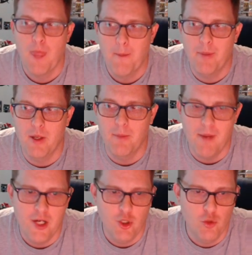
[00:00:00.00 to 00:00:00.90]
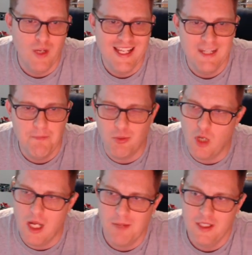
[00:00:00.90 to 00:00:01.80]
But mono red,
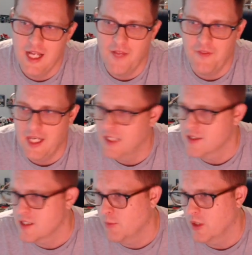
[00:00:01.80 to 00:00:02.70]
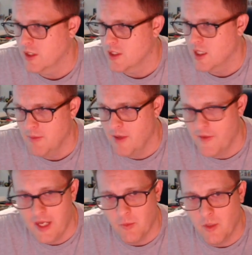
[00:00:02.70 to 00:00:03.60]
probably not the answer, and we're going to talk about
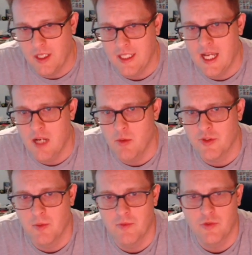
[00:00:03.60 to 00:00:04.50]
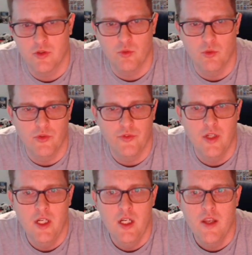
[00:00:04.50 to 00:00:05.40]
that right now with some of her tools.
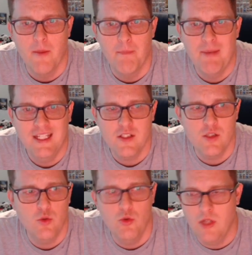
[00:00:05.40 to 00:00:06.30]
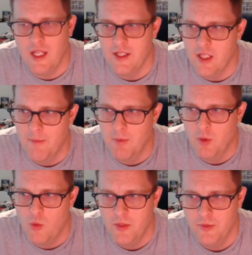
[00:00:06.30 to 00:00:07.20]
The biggest tool and number
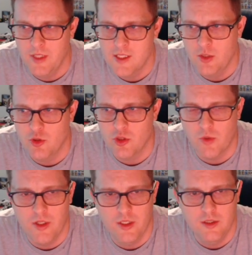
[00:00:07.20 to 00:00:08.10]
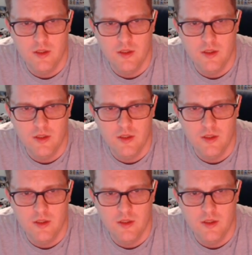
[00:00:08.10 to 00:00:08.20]
one reason you should run her,